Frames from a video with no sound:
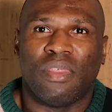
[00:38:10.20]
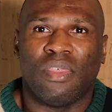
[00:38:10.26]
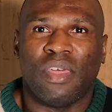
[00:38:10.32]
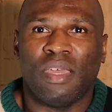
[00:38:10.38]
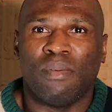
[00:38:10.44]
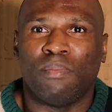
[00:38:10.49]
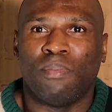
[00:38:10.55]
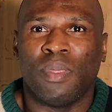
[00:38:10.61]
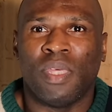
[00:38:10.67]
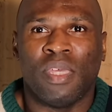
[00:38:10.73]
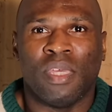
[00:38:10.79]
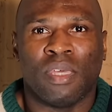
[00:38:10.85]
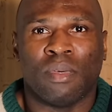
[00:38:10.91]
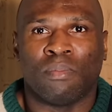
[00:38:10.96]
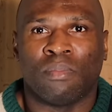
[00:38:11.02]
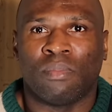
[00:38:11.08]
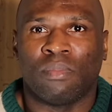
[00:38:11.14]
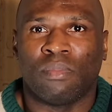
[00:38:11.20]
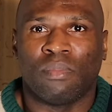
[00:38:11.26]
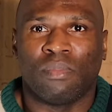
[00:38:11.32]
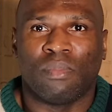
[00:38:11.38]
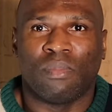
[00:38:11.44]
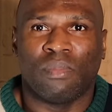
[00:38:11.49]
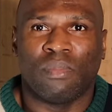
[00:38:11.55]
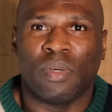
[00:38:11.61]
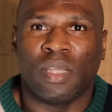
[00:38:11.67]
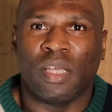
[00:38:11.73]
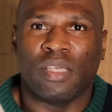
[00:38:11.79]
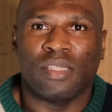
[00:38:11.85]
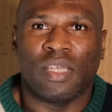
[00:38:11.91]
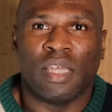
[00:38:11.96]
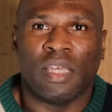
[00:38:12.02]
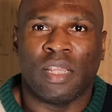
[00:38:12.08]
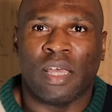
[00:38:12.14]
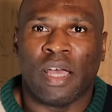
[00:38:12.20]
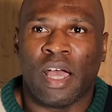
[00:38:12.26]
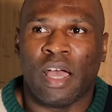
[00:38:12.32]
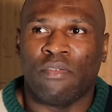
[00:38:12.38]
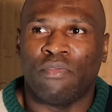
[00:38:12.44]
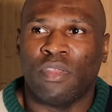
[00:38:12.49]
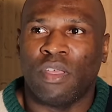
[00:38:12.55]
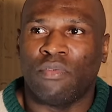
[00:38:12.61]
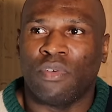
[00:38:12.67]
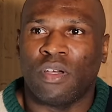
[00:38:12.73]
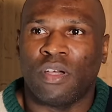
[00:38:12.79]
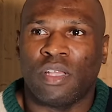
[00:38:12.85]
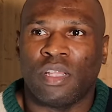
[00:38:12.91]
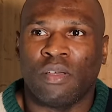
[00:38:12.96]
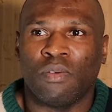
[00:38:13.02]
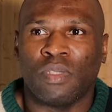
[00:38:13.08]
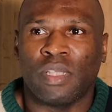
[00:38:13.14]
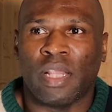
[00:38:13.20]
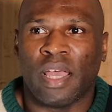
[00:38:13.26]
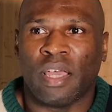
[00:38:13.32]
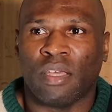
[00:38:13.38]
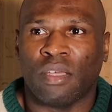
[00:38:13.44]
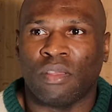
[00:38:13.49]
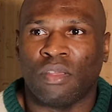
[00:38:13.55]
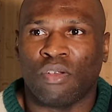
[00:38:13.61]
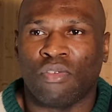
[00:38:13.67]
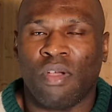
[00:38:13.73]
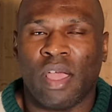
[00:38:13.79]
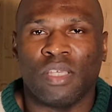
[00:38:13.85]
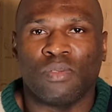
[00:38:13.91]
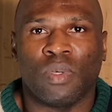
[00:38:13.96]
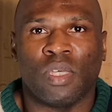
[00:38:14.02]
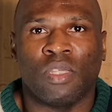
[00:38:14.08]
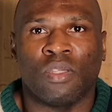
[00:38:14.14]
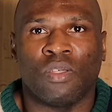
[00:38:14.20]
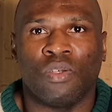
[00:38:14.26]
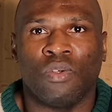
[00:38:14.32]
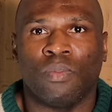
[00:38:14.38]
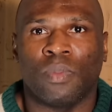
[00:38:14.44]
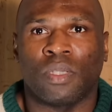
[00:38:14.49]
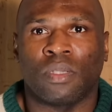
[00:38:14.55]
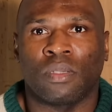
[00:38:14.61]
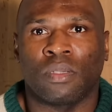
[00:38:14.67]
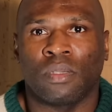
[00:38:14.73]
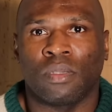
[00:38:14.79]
They beat him. When I say that, I've never heard. It was like the cries were inhuman.